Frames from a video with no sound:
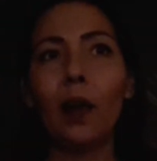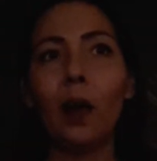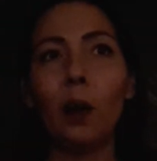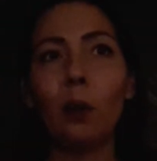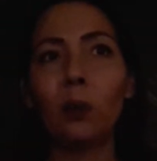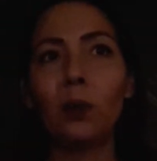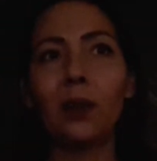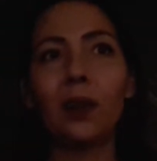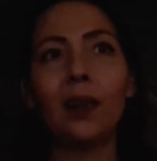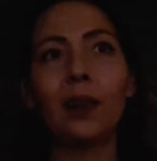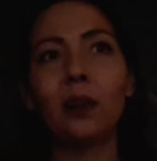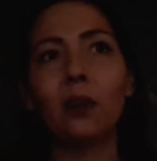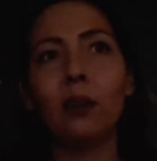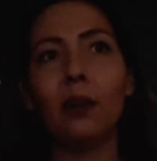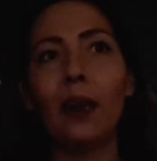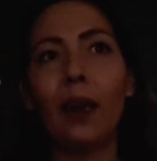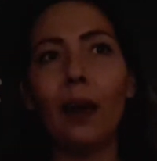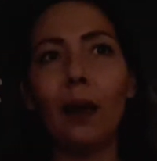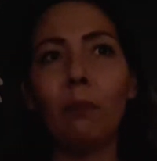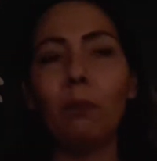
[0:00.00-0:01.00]
I was
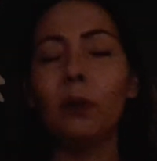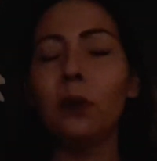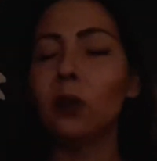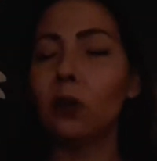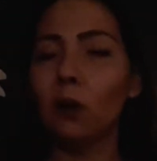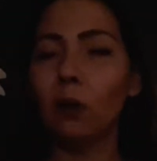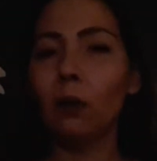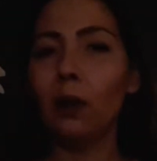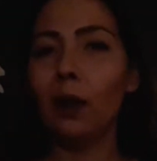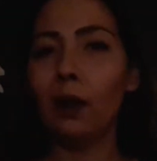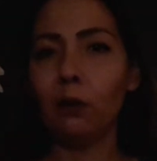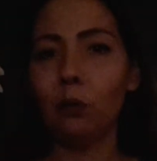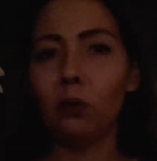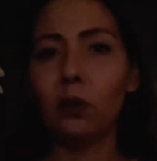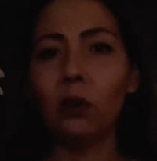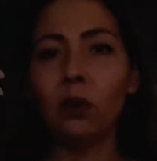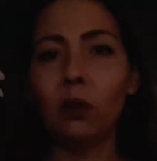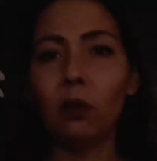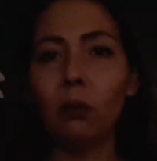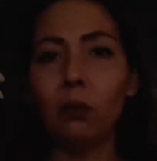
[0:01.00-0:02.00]
actually happy so I could
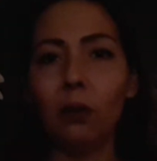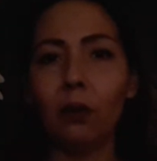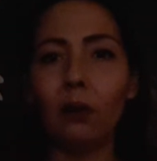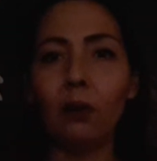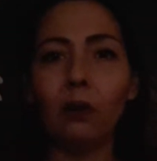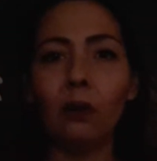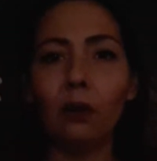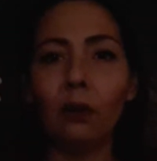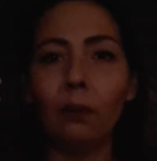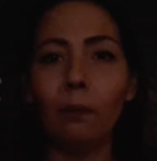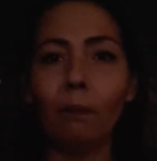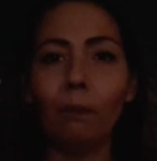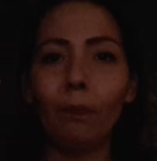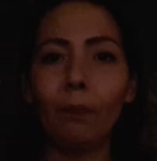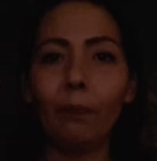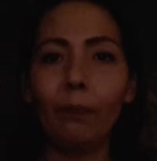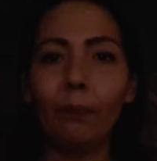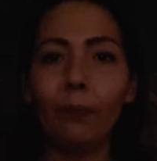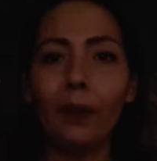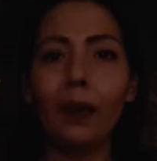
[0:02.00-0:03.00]
show her,
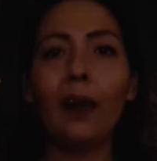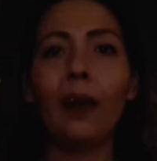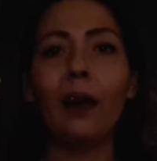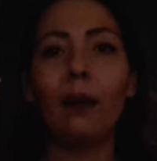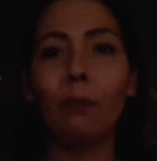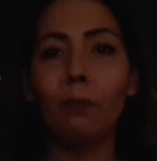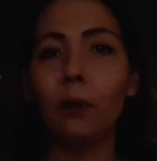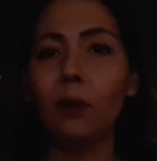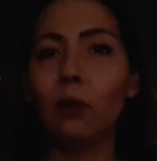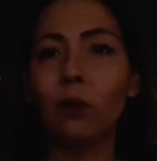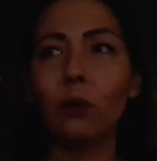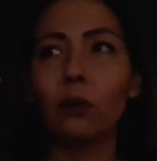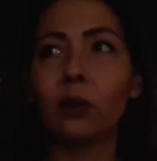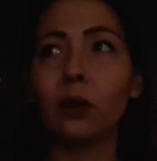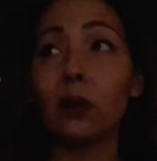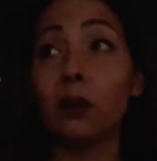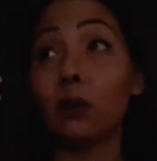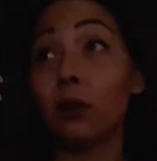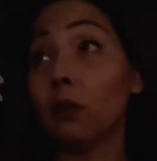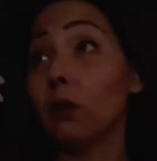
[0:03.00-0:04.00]
yeah, because
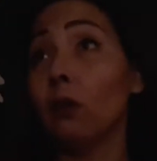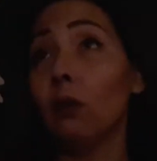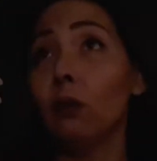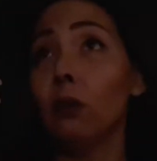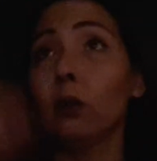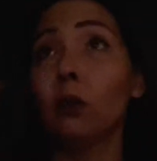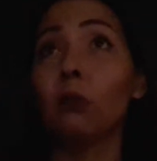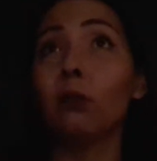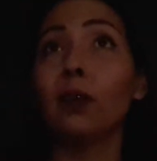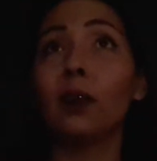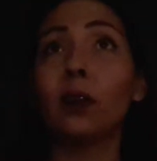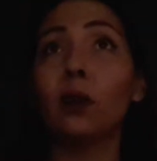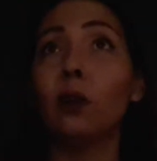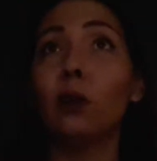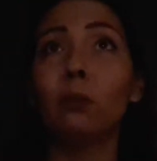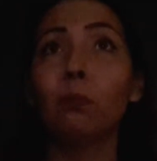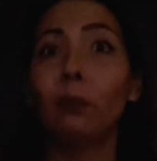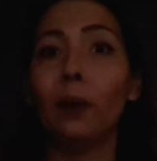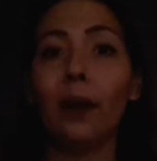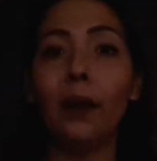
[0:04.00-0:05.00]
it's all over
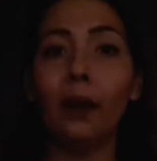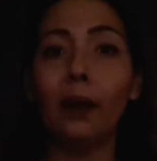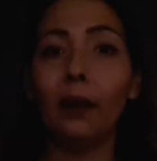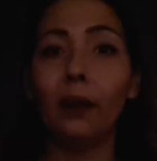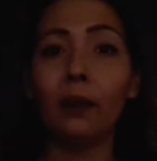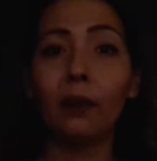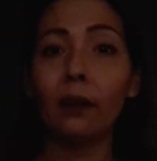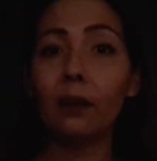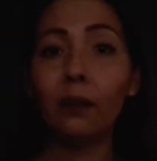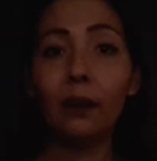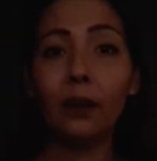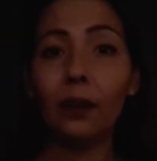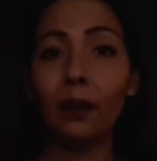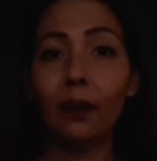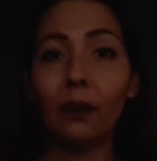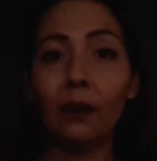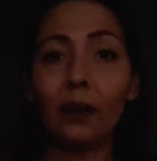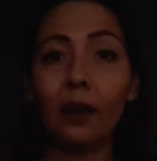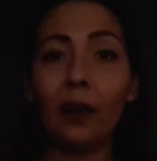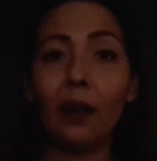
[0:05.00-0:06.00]
Copenhagen, here
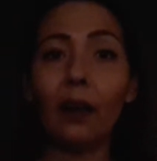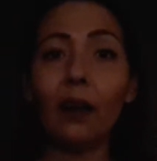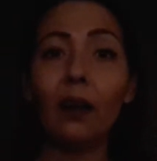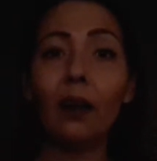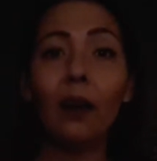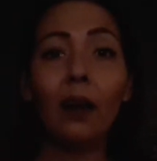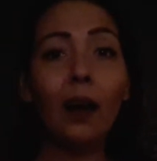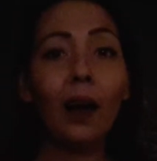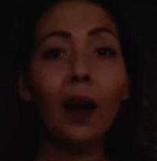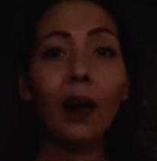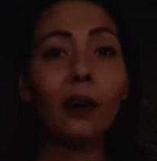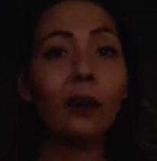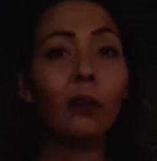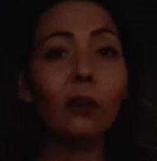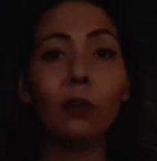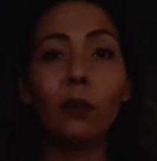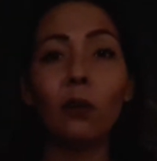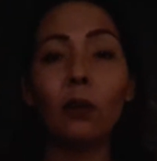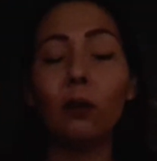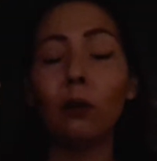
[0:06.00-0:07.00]
and there. I
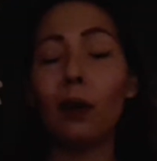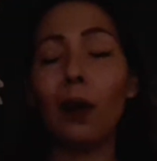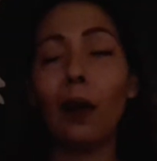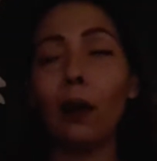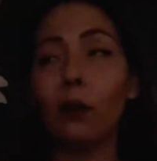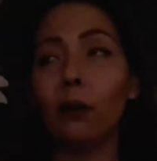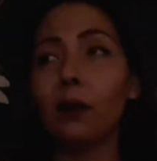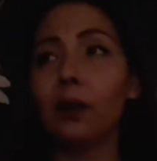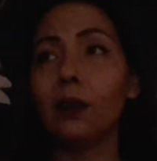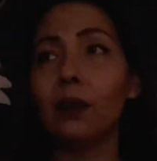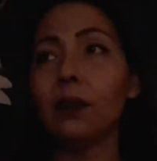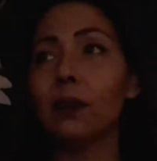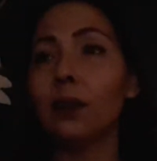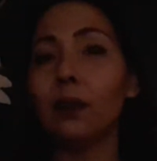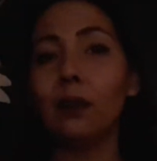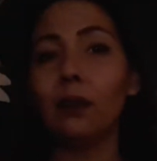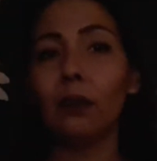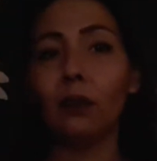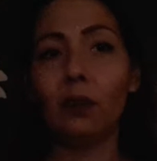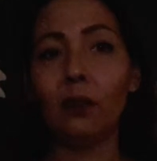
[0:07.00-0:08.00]
don't know how it is
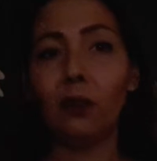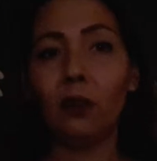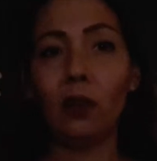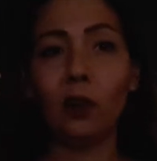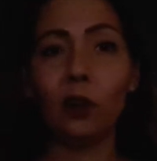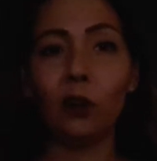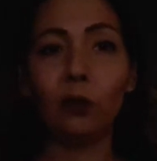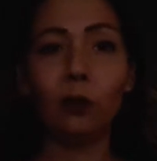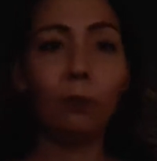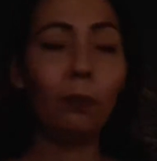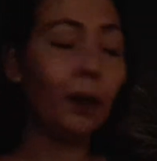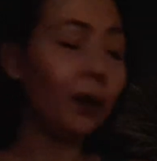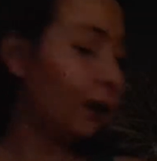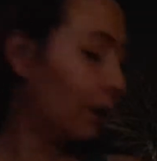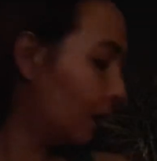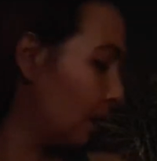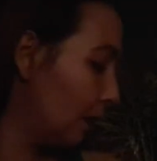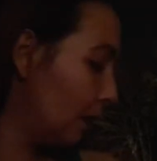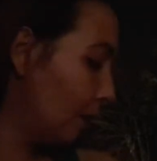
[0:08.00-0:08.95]
in other countries, but